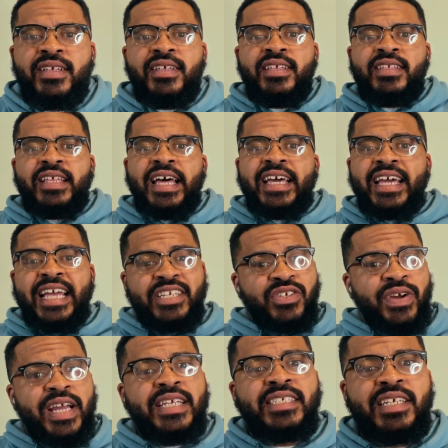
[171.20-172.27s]
Like, it's
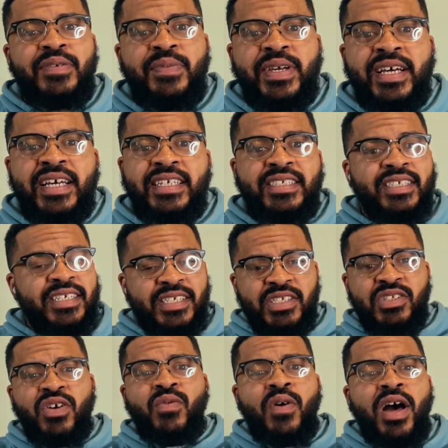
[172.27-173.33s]
crazy because just a
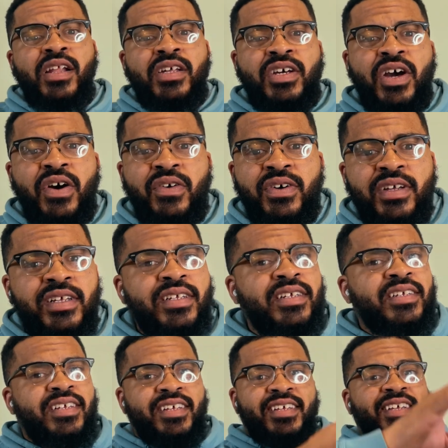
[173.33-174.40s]
little while ago,
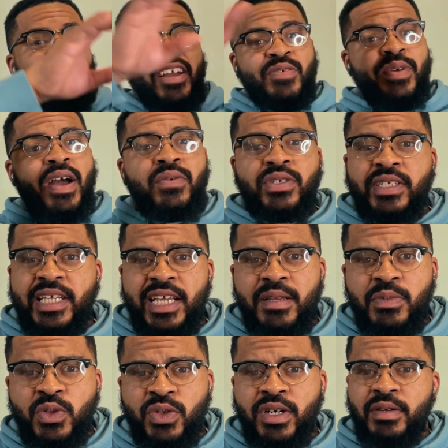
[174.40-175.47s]
everybody was Team
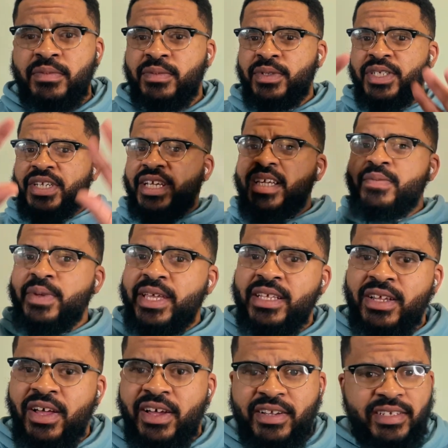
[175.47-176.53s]
Trump, Team
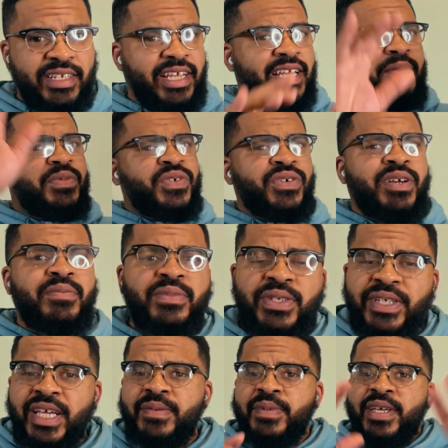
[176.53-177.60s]
Elon, Team Trump,
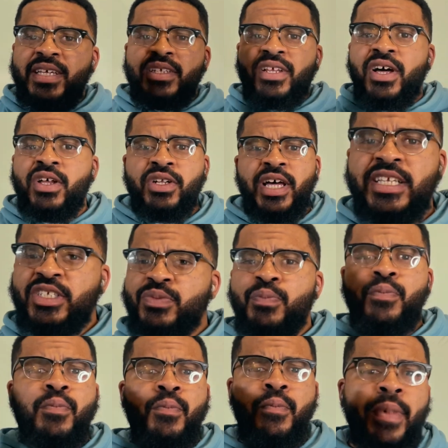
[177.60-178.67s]
Team Elon. Let's
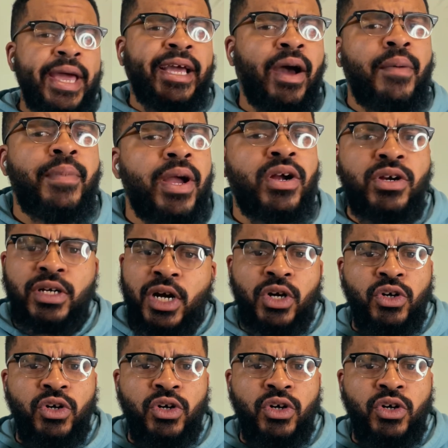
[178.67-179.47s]
make America